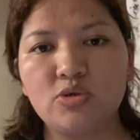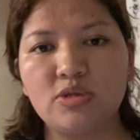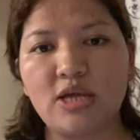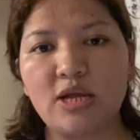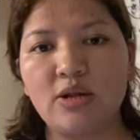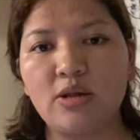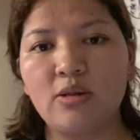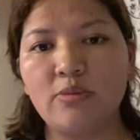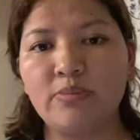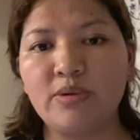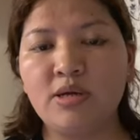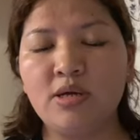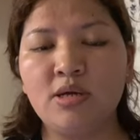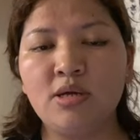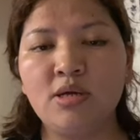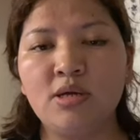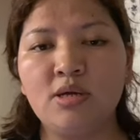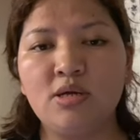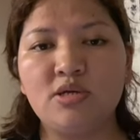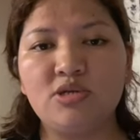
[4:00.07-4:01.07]
that will be
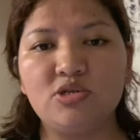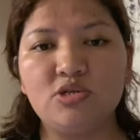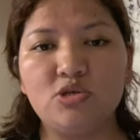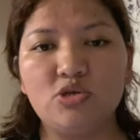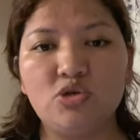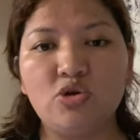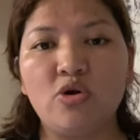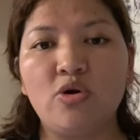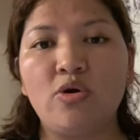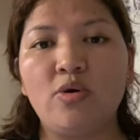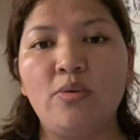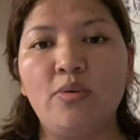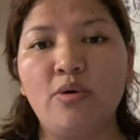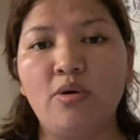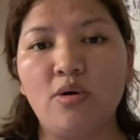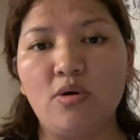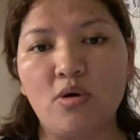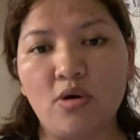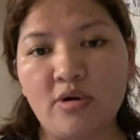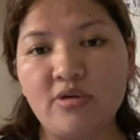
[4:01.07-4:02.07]
your
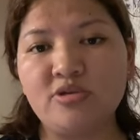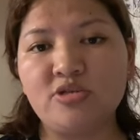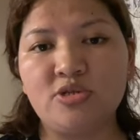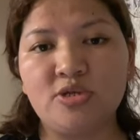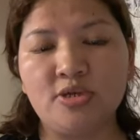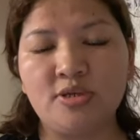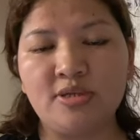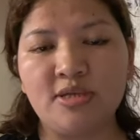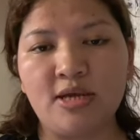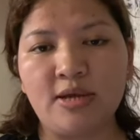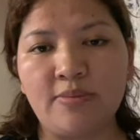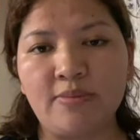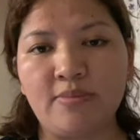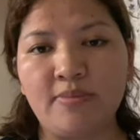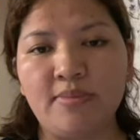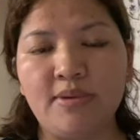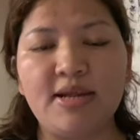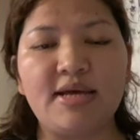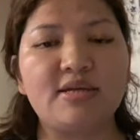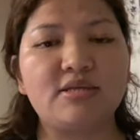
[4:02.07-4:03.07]
original name,
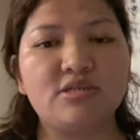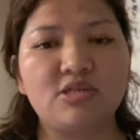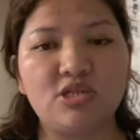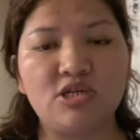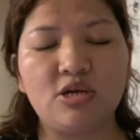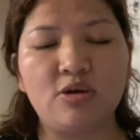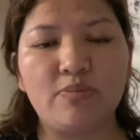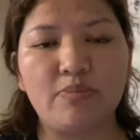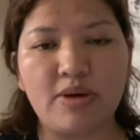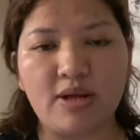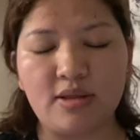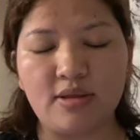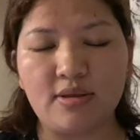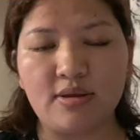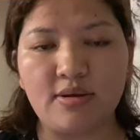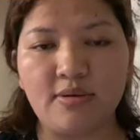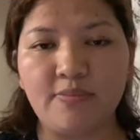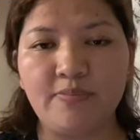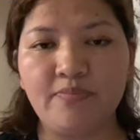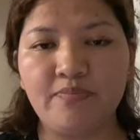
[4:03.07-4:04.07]
like Tsering
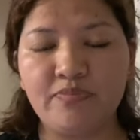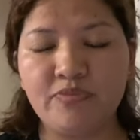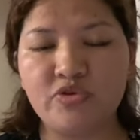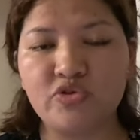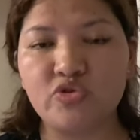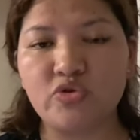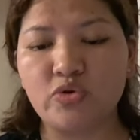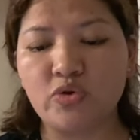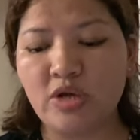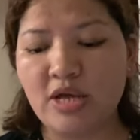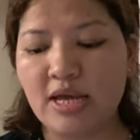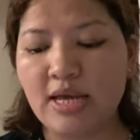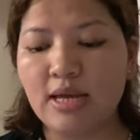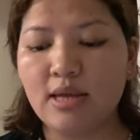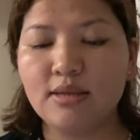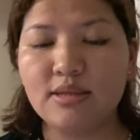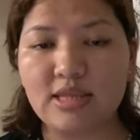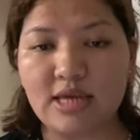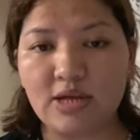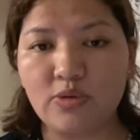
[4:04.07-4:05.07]
Palden. So
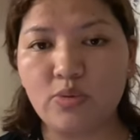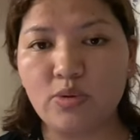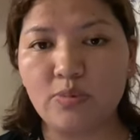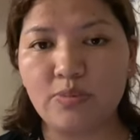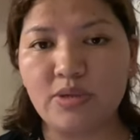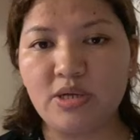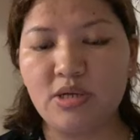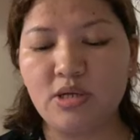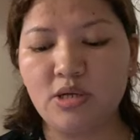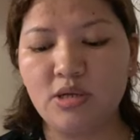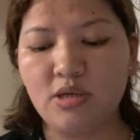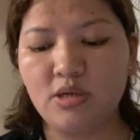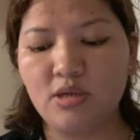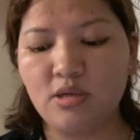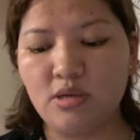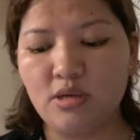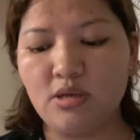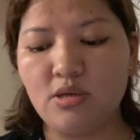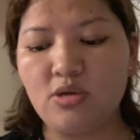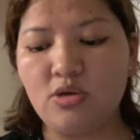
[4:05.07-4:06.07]
that will be
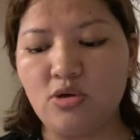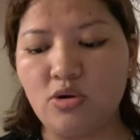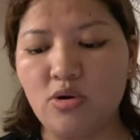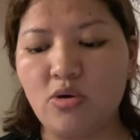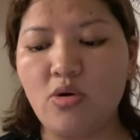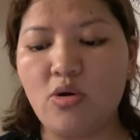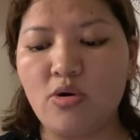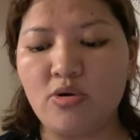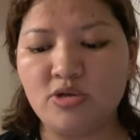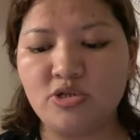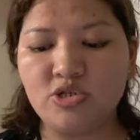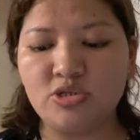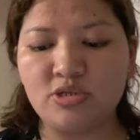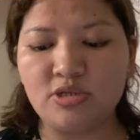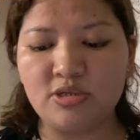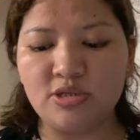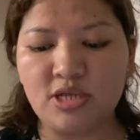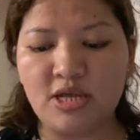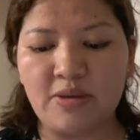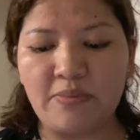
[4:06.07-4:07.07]
your original
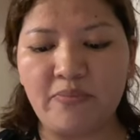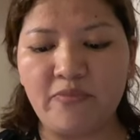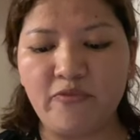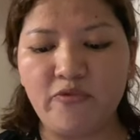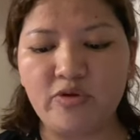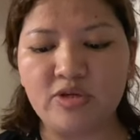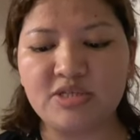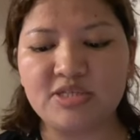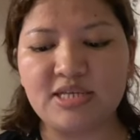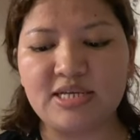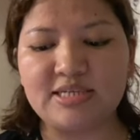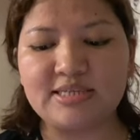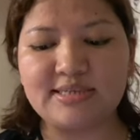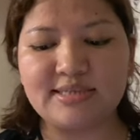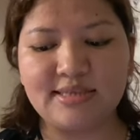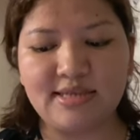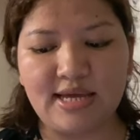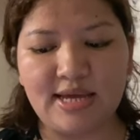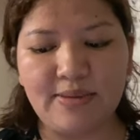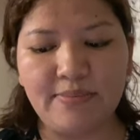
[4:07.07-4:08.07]
name, which says
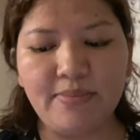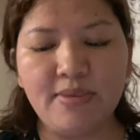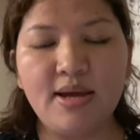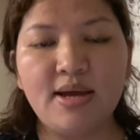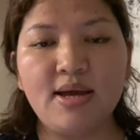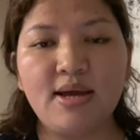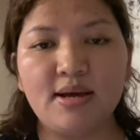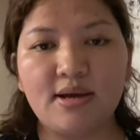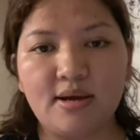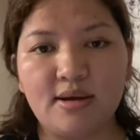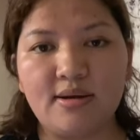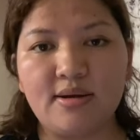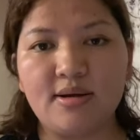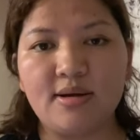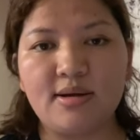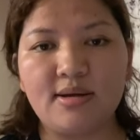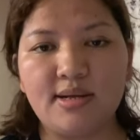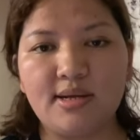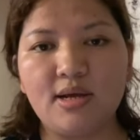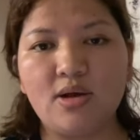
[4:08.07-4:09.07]
name
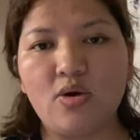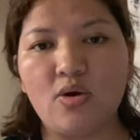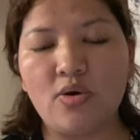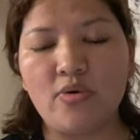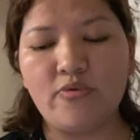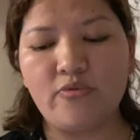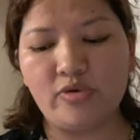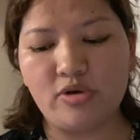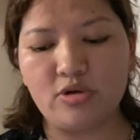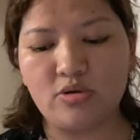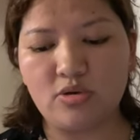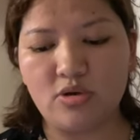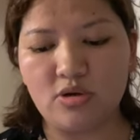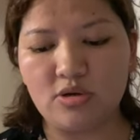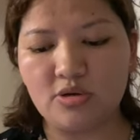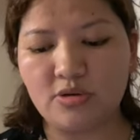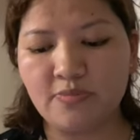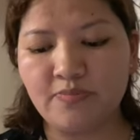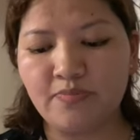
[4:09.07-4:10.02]
currently on record.